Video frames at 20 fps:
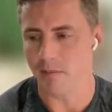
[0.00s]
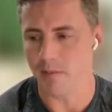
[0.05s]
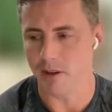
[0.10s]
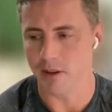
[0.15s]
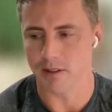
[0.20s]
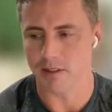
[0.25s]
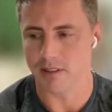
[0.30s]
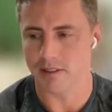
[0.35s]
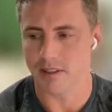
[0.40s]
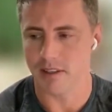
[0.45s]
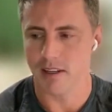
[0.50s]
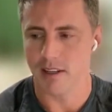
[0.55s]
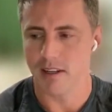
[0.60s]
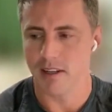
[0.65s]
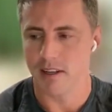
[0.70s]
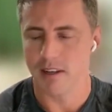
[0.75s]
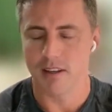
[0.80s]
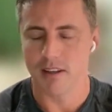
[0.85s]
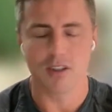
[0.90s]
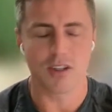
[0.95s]
because
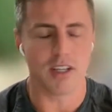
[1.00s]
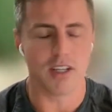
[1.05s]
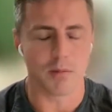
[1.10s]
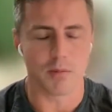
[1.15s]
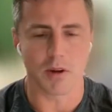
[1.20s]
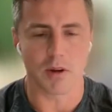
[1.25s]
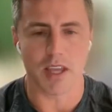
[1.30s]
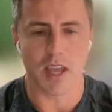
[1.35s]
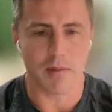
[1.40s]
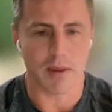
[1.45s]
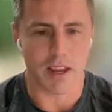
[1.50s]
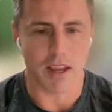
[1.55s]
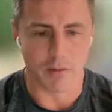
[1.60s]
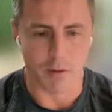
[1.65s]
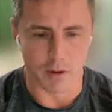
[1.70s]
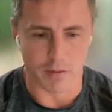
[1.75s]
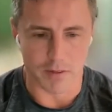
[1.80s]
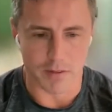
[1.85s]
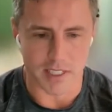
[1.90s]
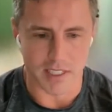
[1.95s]
shit, I'm not keeping
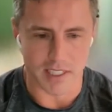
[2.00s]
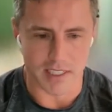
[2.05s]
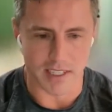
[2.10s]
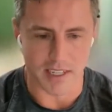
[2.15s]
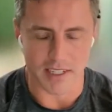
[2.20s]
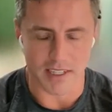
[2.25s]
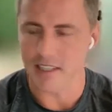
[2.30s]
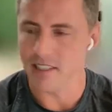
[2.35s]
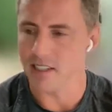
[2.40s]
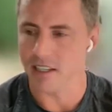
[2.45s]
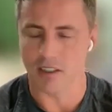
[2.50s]
everyone for 16 years.